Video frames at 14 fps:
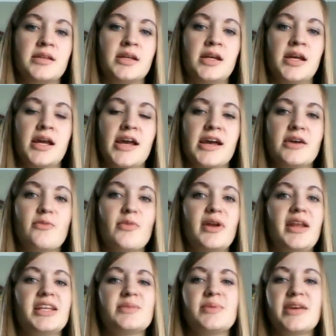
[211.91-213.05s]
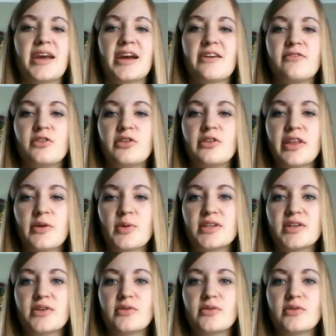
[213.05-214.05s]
and we need to be careful that we don't